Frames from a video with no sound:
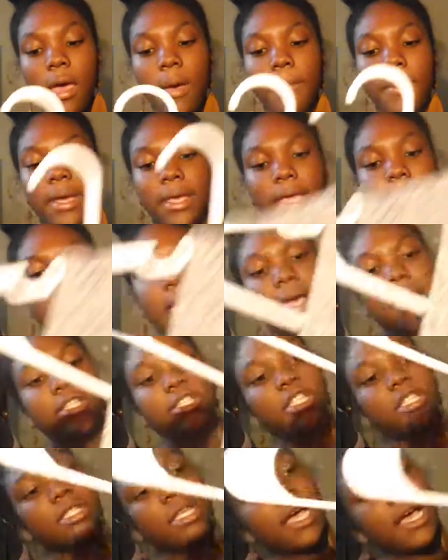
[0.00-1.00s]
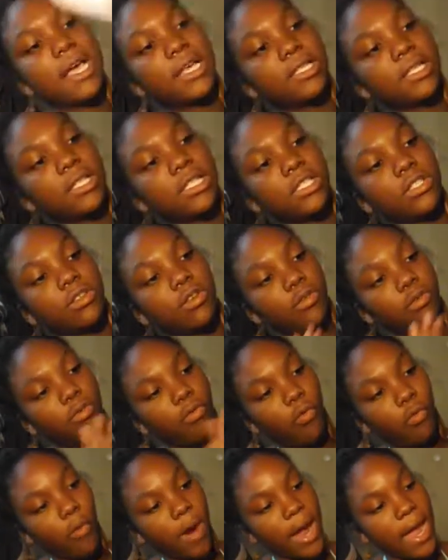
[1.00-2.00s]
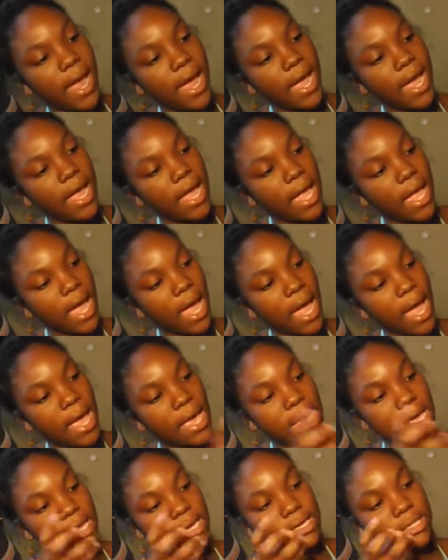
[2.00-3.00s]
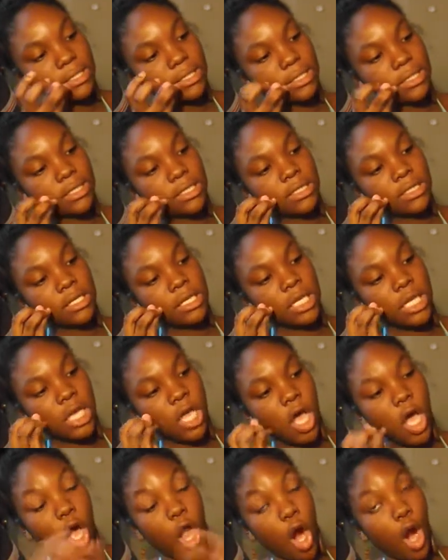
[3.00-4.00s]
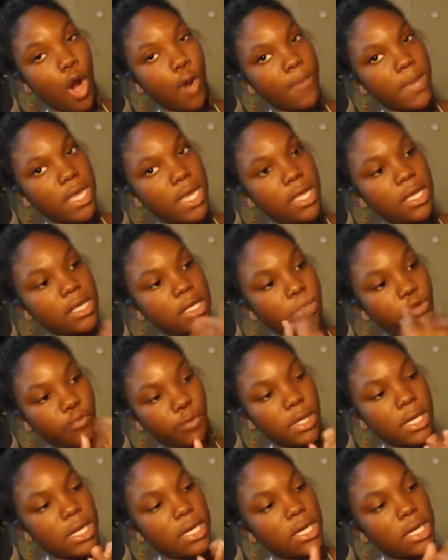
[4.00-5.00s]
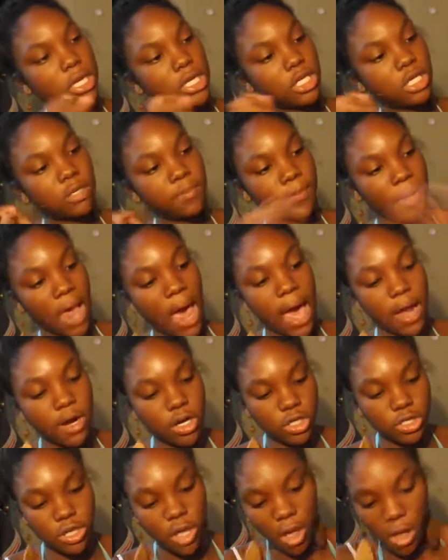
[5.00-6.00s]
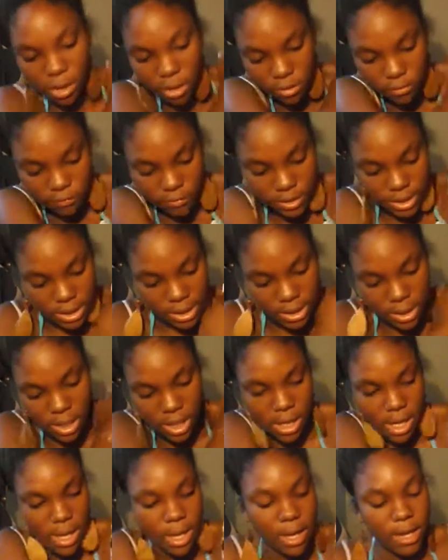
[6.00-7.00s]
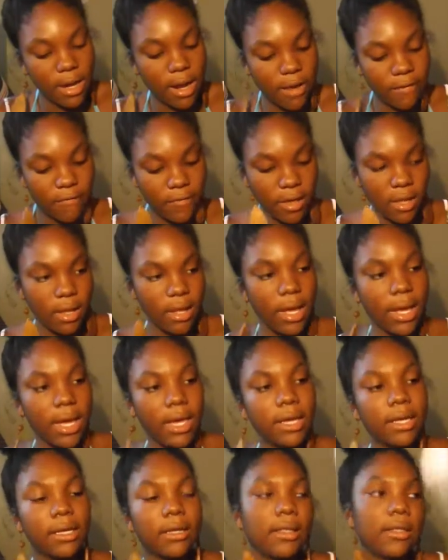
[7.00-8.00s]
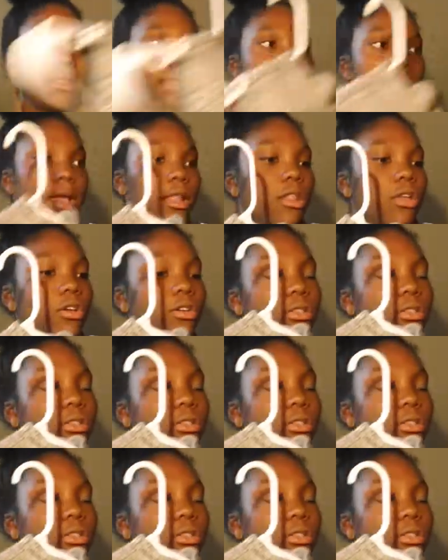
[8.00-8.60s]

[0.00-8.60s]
but yeah, it just has these gray and army greenish splatters all over it, and I feel like that looks